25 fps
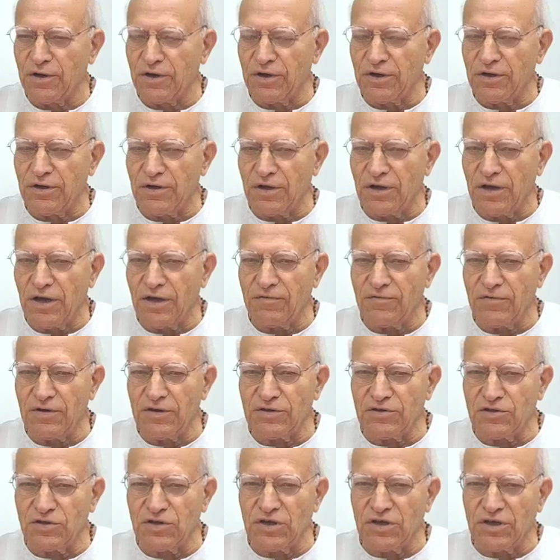In
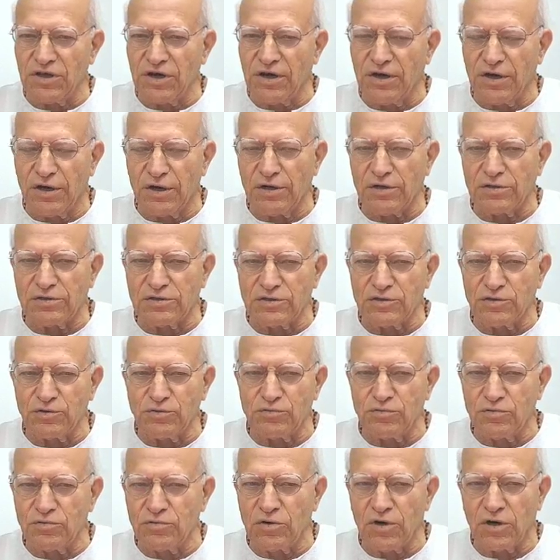anything else,
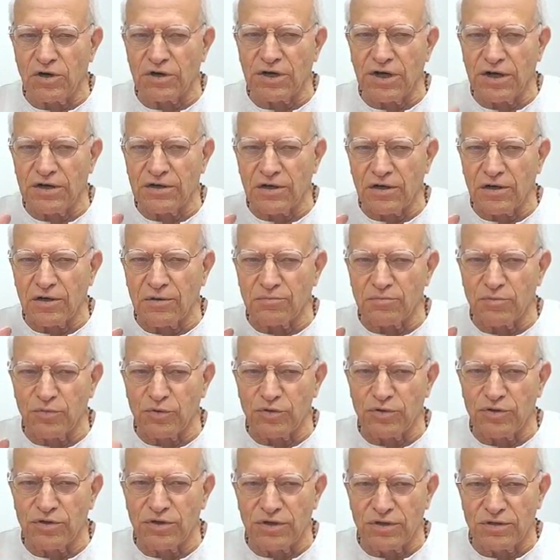you do not get alam
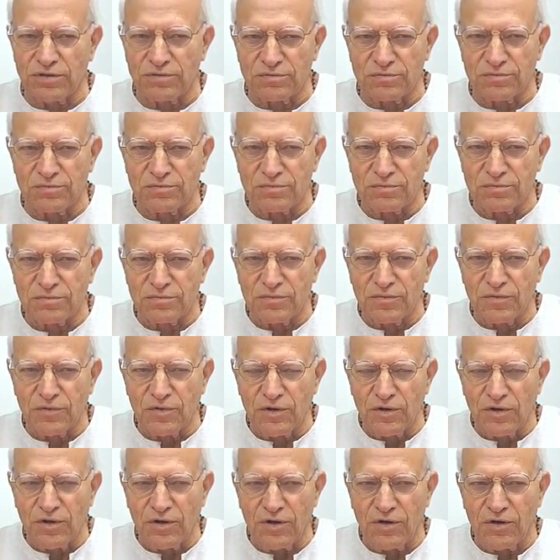buddhi.
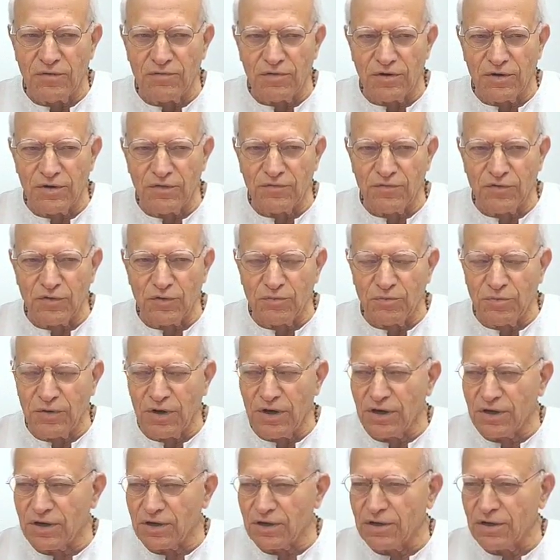Even if you
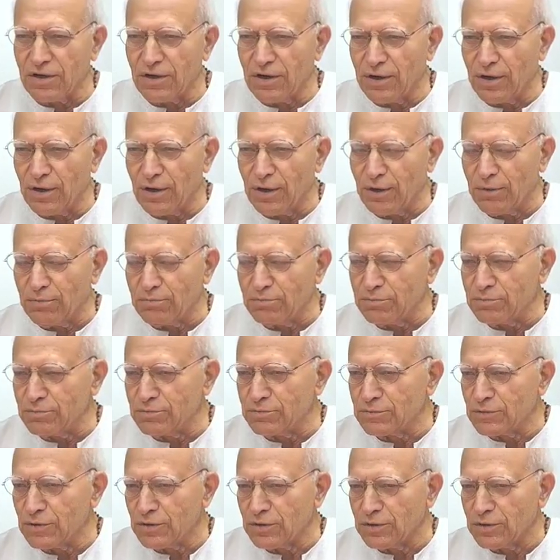make, I'm